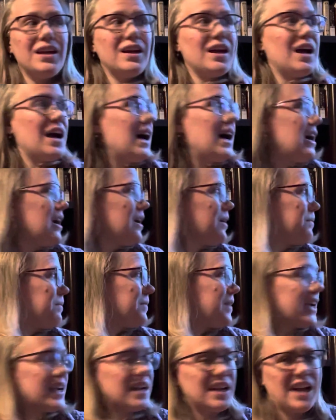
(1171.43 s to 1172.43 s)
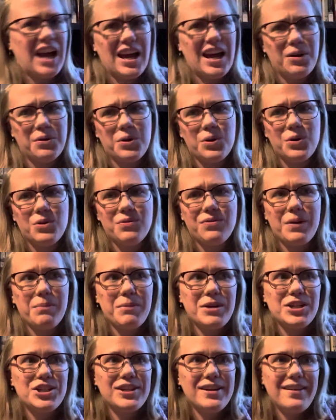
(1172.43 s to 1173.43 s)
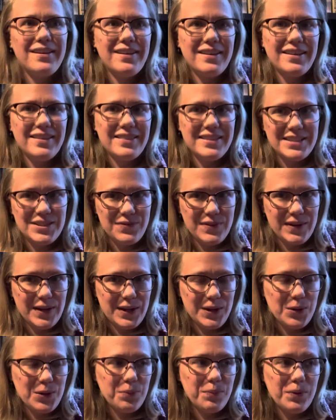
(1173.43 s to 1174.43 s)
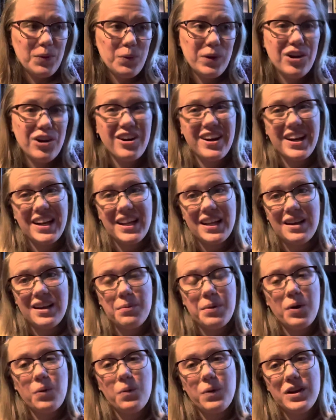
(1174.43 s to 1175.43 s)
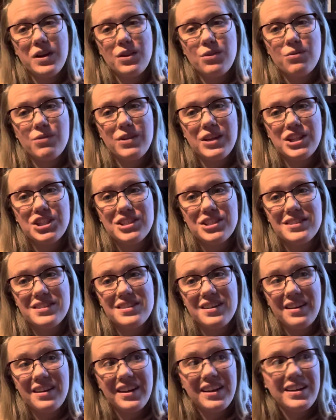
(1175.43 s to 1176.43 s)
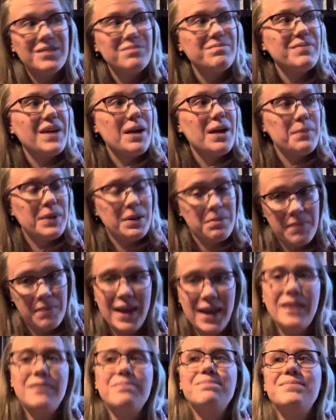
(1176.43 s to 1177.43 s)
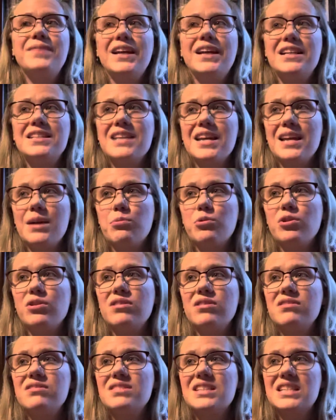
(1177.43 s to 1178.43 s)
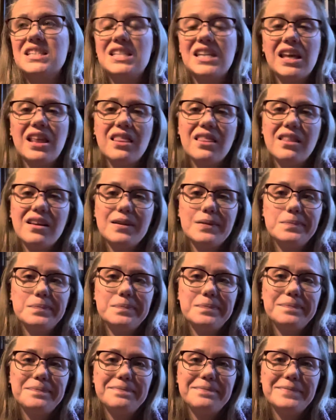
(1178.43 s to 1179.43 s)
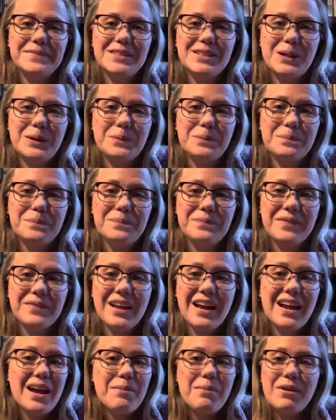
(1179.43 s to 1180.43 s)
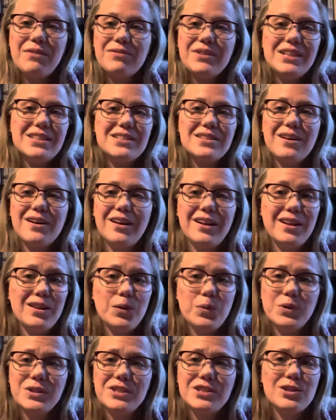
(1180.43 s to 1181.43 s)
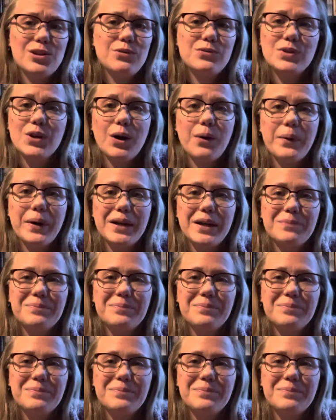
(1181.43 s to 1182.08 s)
I don't know if I mentioned it in this video, but we are getting about 1 to 3 inches tonight. I'm in Maine and it's April 16th. So I got my fleece on and the wood stove's going.